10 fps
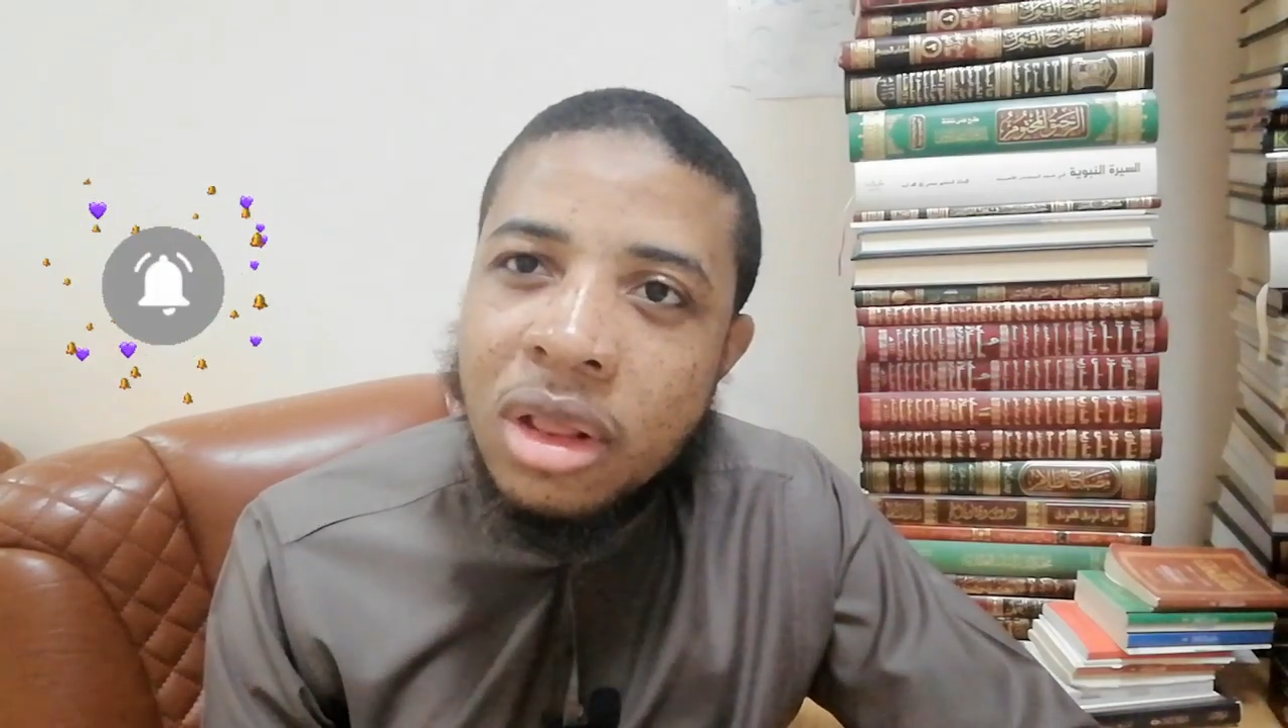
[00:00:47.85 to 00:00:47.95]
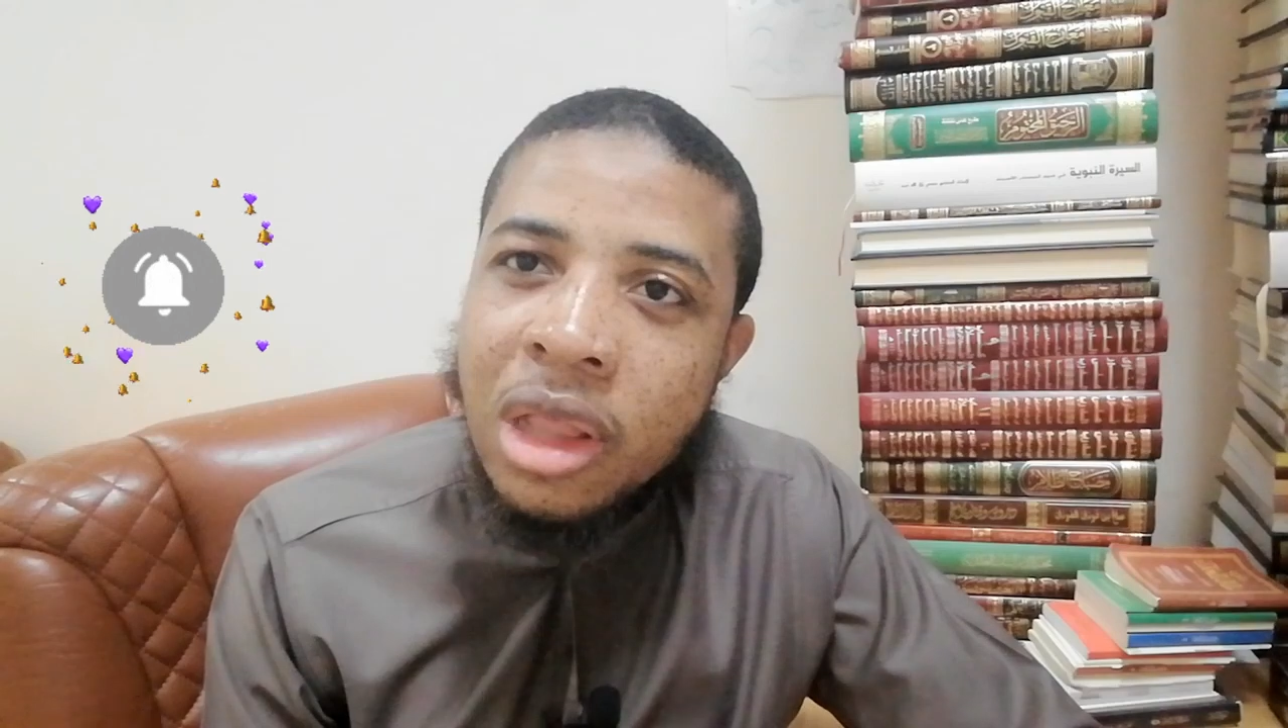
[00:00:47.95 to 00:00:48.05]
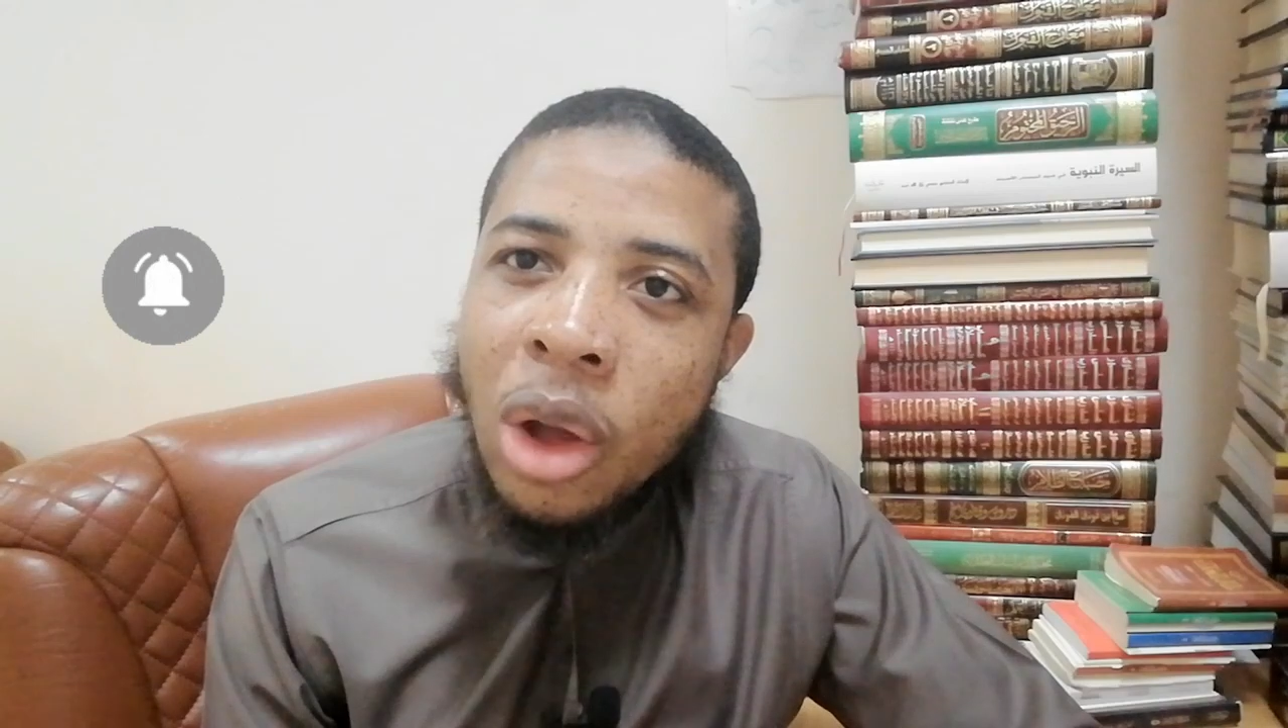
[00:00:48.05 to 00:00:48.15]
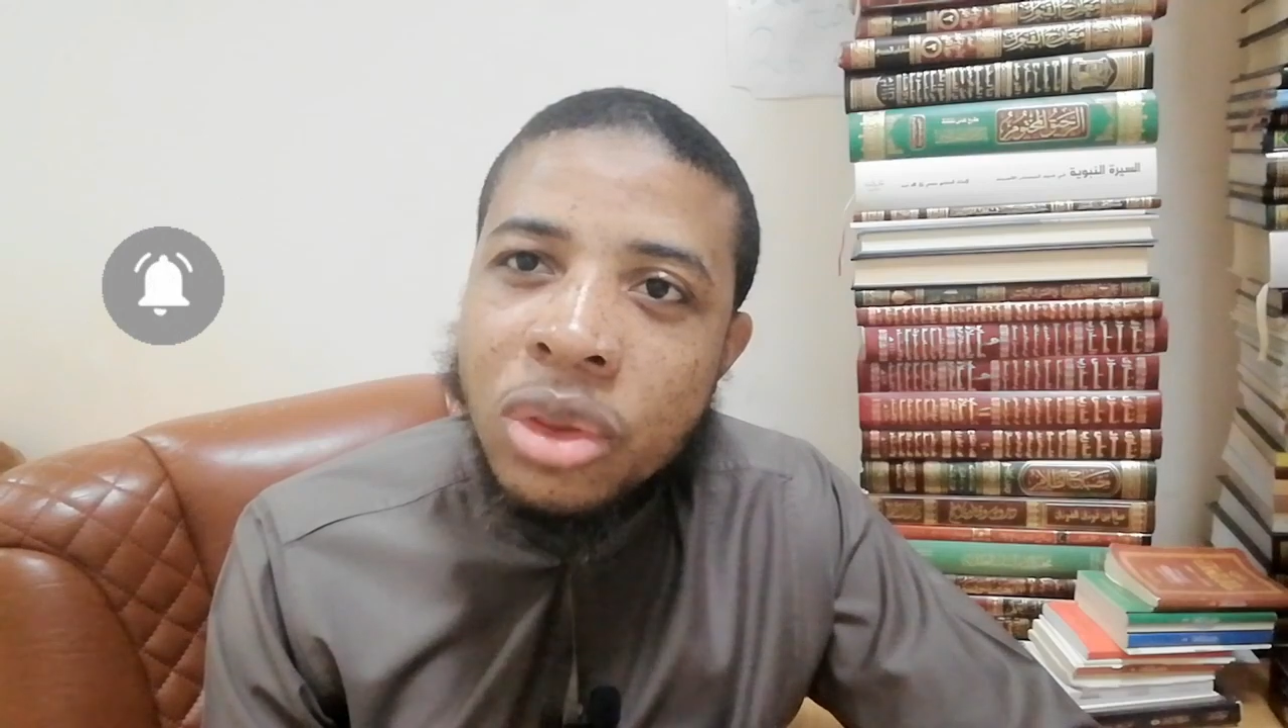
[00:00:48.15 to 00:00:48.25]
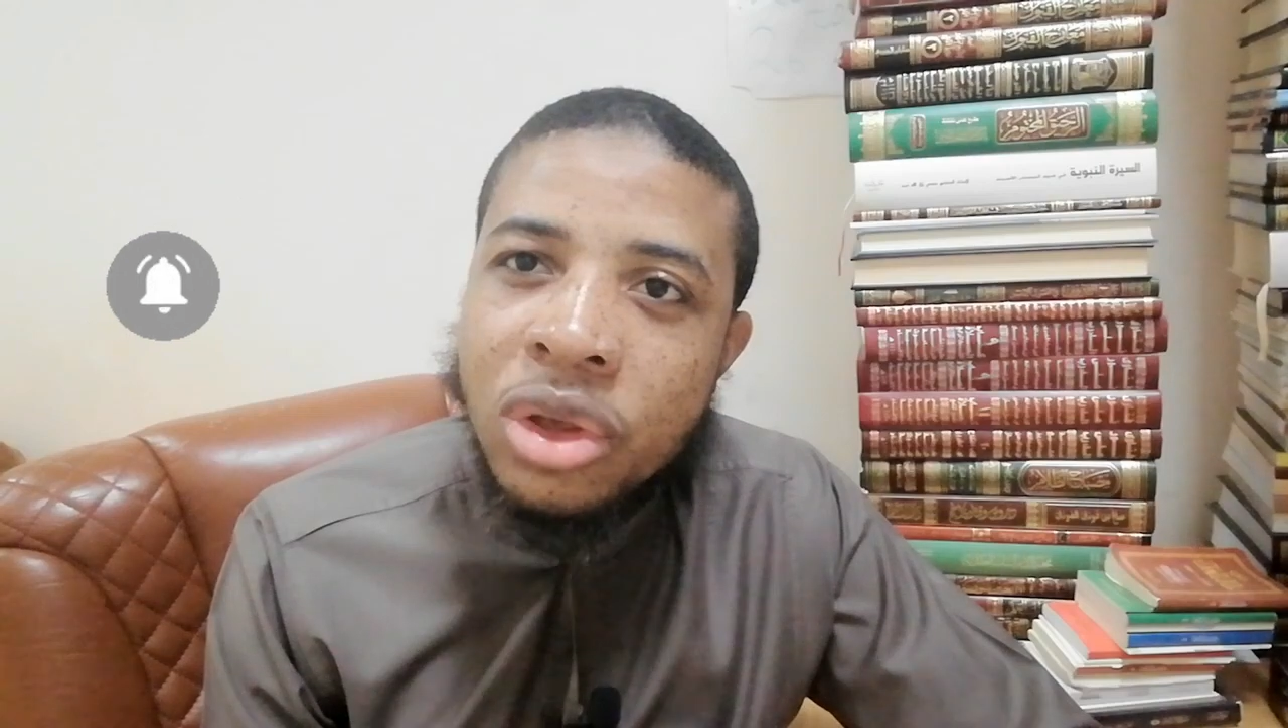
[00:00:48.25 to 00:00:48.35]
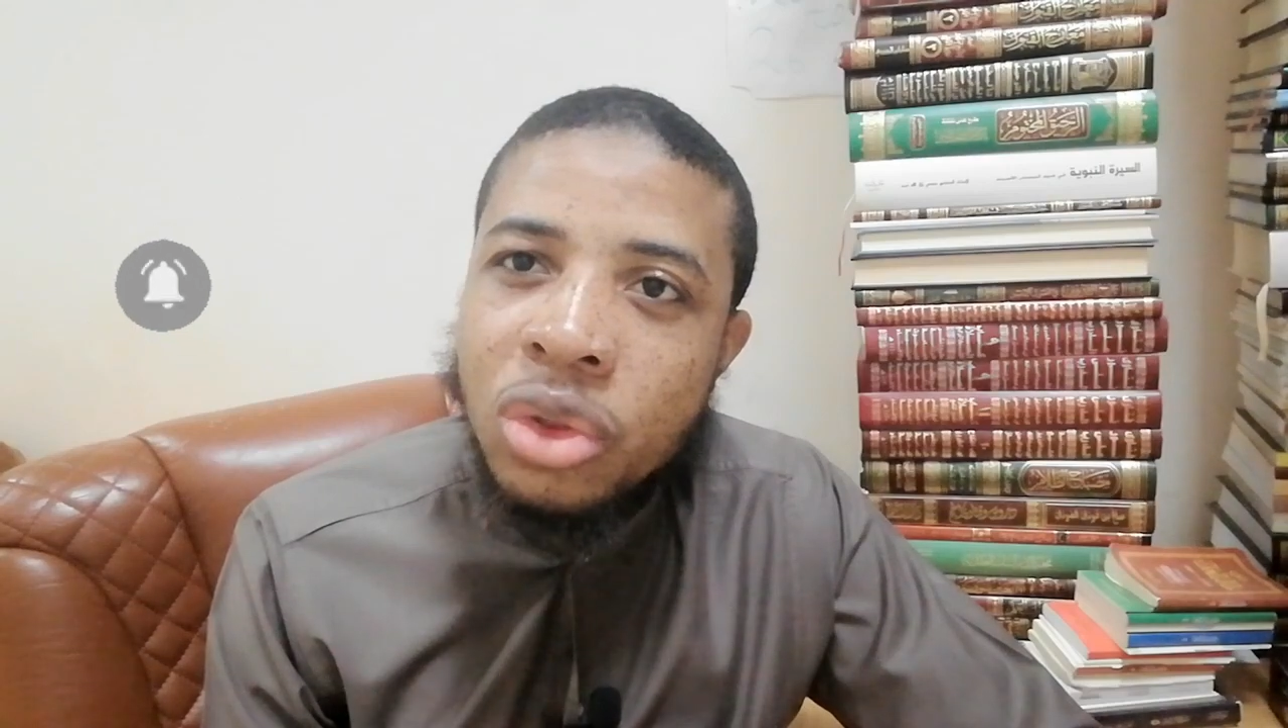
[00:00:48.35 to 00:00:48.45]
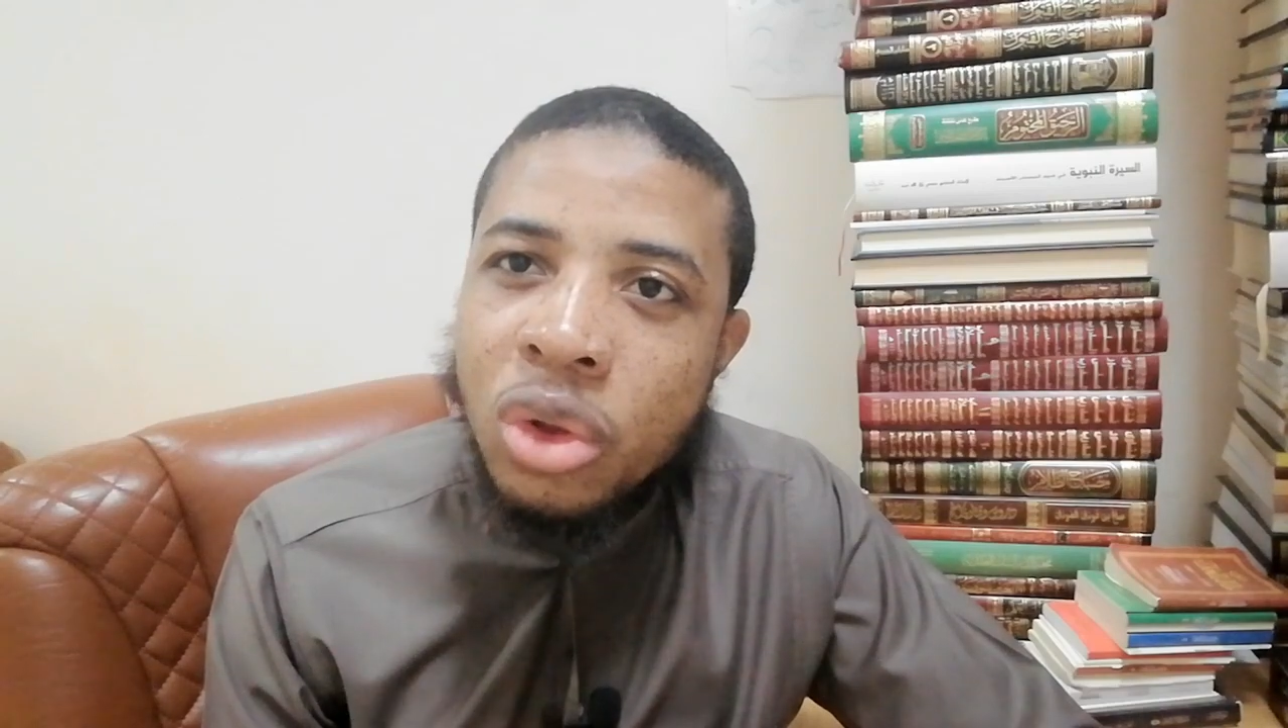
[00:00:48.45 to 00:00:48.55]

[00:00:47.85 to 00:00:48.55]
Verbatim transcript: doubting